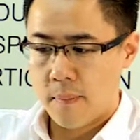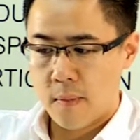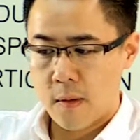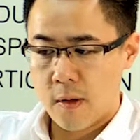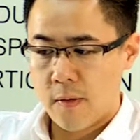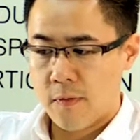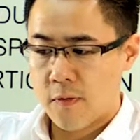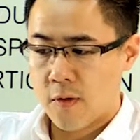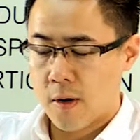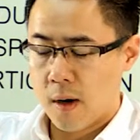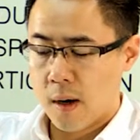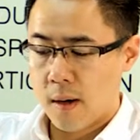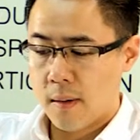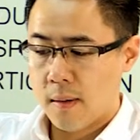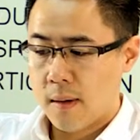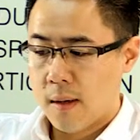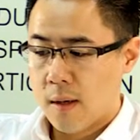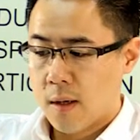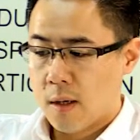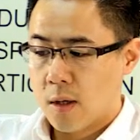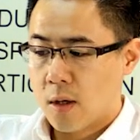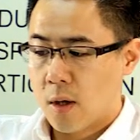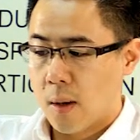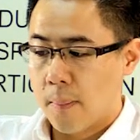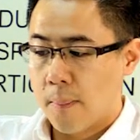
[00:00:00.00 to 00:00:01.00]
You've got
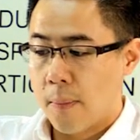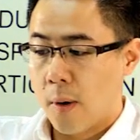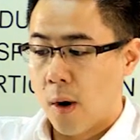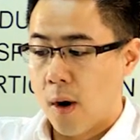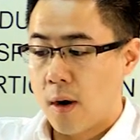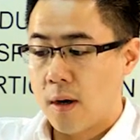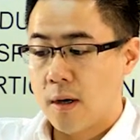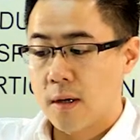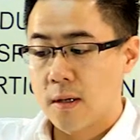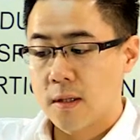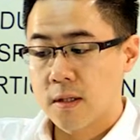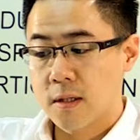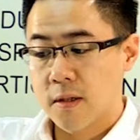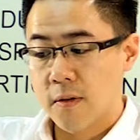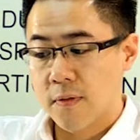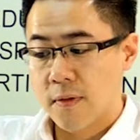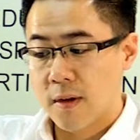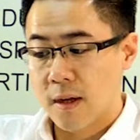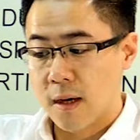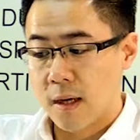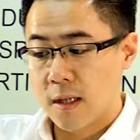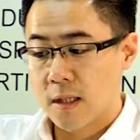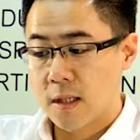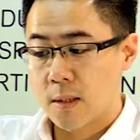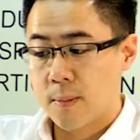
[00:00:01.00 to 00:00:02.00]
components of
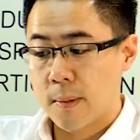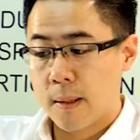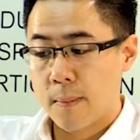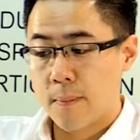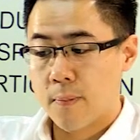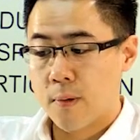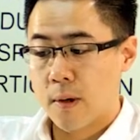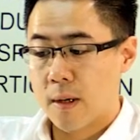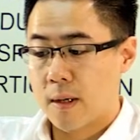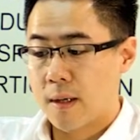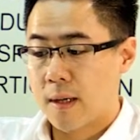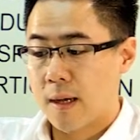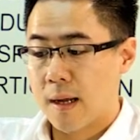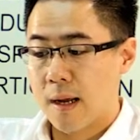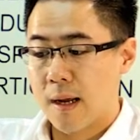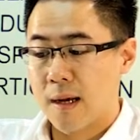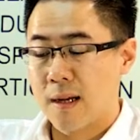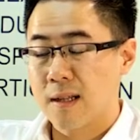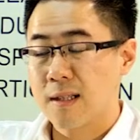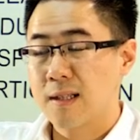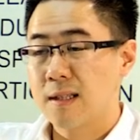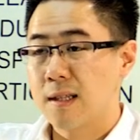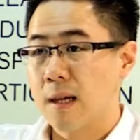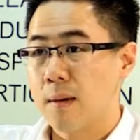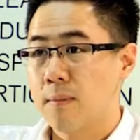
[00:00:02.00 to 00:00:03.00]
guns being printed
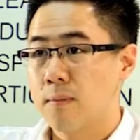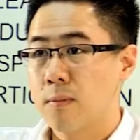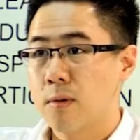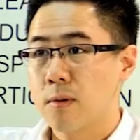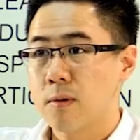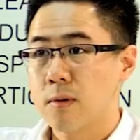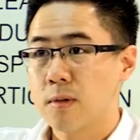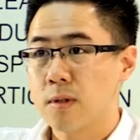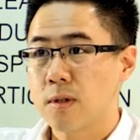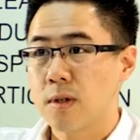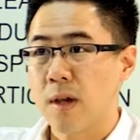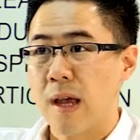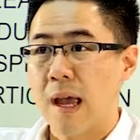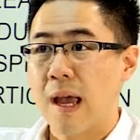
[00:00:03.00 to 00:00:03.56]
and assembled, so